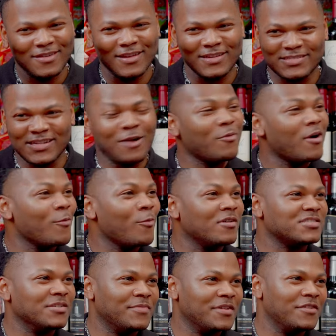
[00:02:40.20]
it's not where I
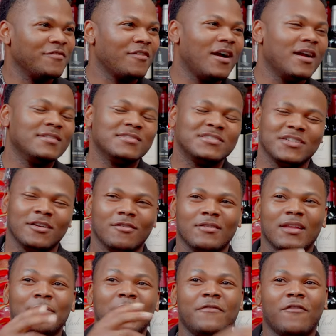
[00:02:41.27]
want to be, right? So
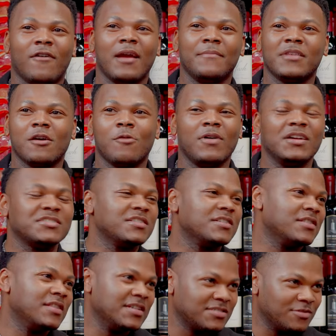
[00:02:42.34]
let me frame the
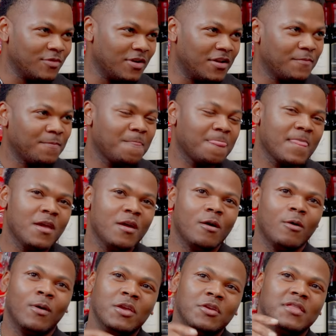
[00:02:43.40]
question this way.
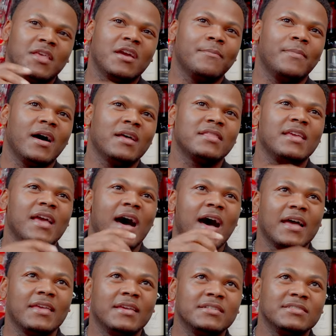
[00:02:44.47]
When you think about the
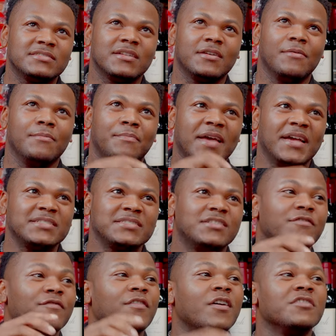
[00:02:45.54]
highest, best
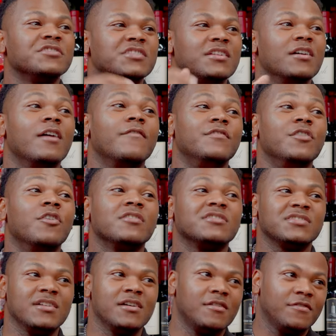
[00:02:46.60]
version of
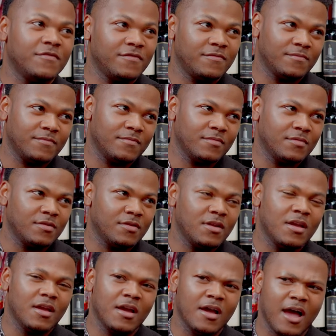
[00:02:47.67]
yourself,
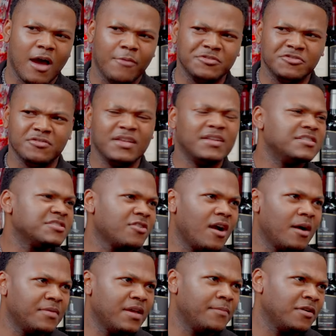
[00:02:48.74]
how would you then
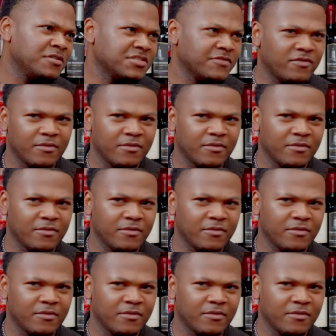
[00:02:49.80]
describe that person